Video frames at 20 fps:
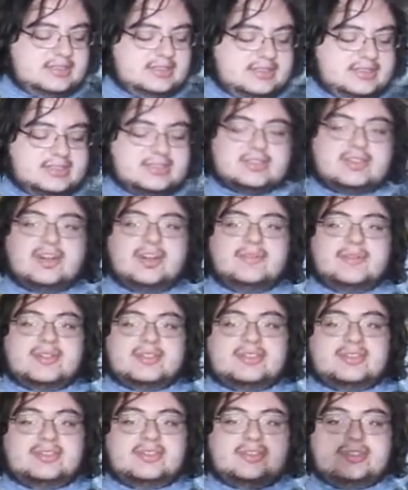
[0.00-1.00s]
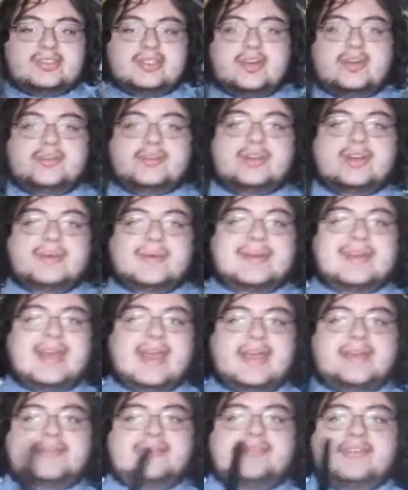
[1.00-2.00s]
just a skirmisher. So, a
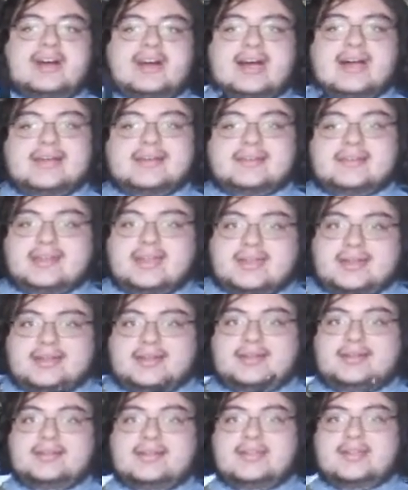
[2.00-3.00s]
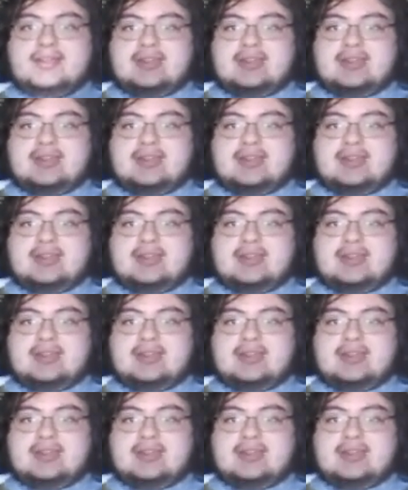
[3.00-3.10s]
knife on,